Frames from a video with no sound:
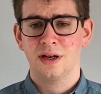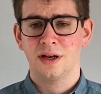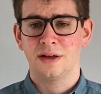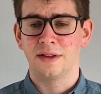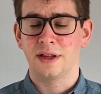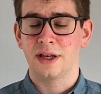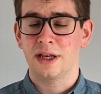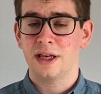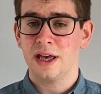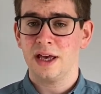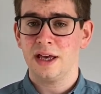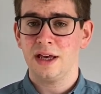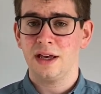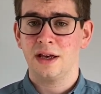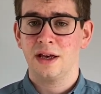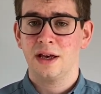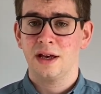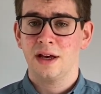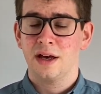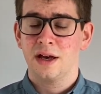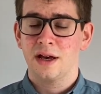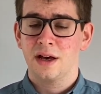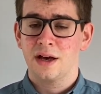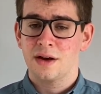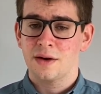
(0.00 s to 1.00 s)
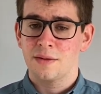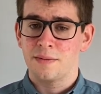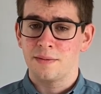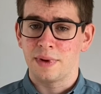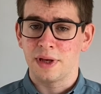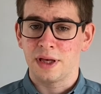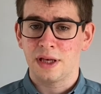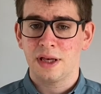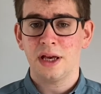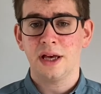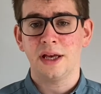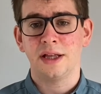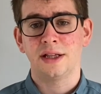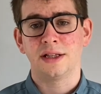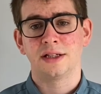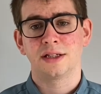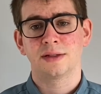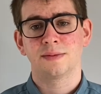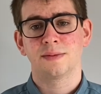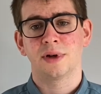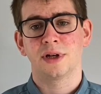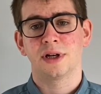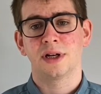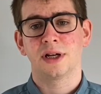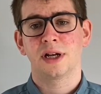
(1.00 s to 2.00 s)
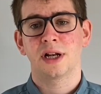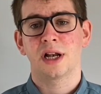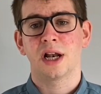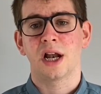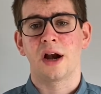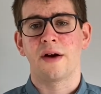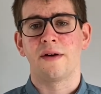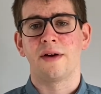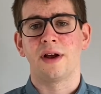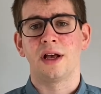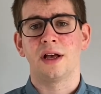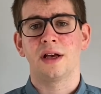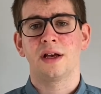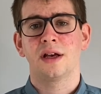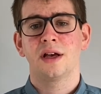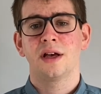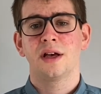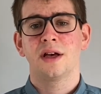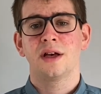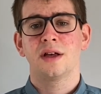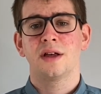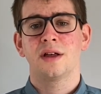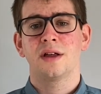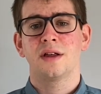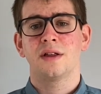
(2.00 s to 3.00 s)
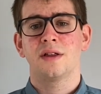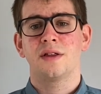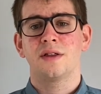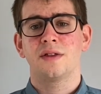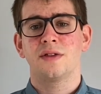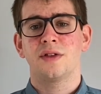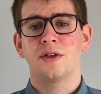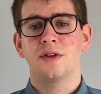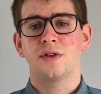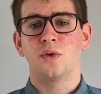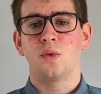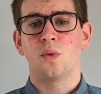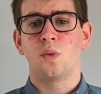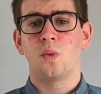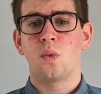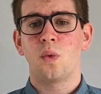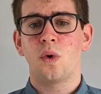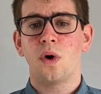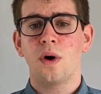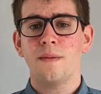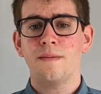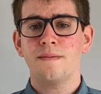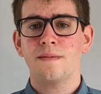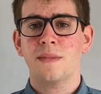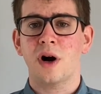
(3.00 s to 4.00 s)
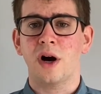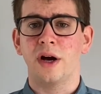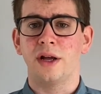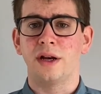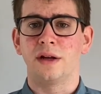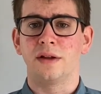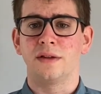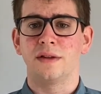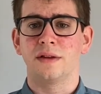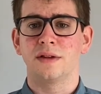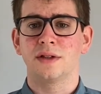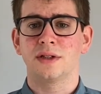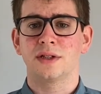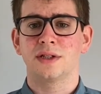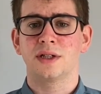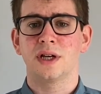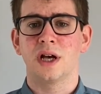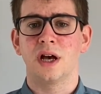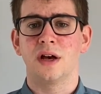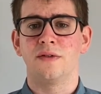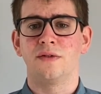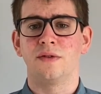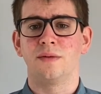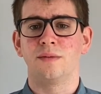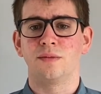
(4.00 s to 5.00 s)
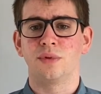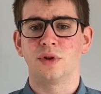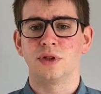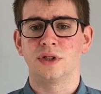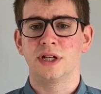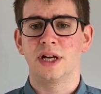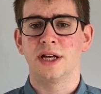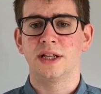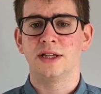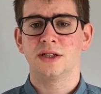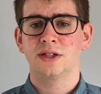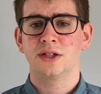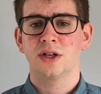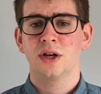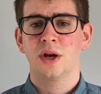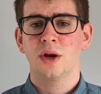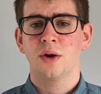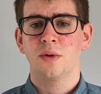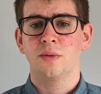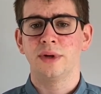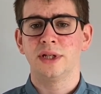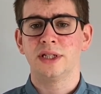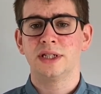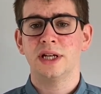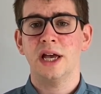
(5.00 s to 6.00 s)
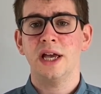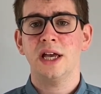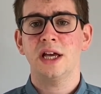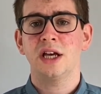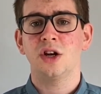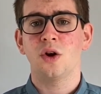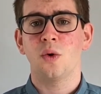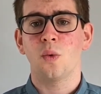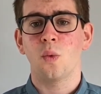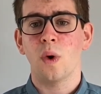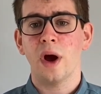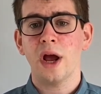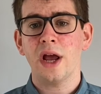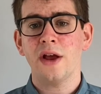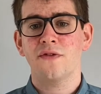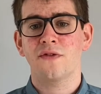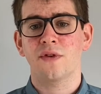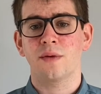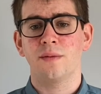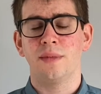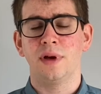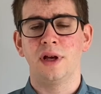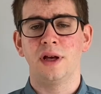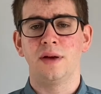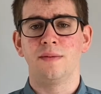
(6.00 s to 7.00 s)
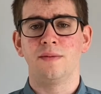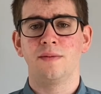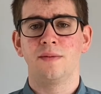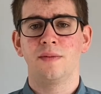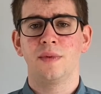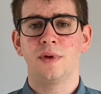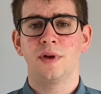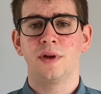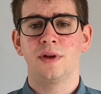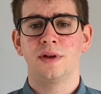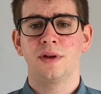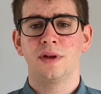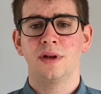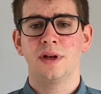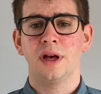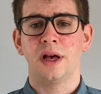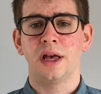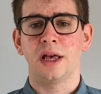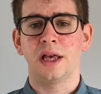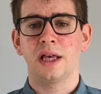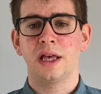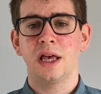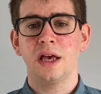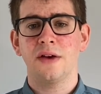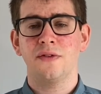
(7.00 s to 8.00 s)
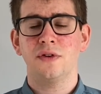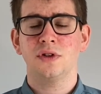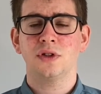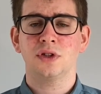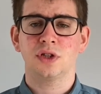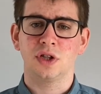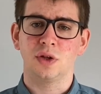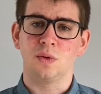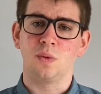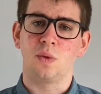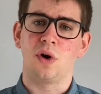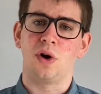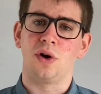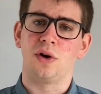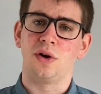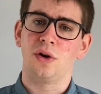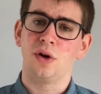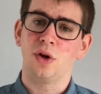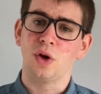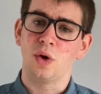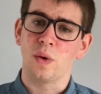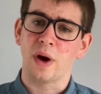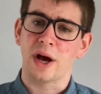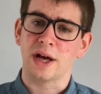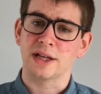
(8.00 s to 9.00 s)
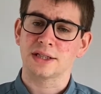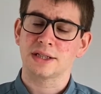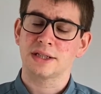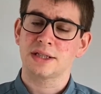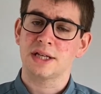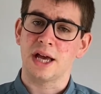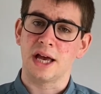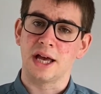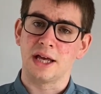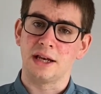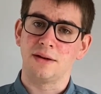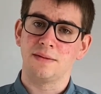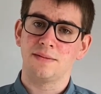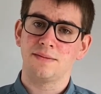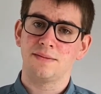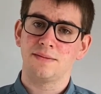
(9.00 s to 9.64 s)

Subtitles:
The king begins by declaring that the one miner that the servant presents will be taken away from him and given to the one who has 10.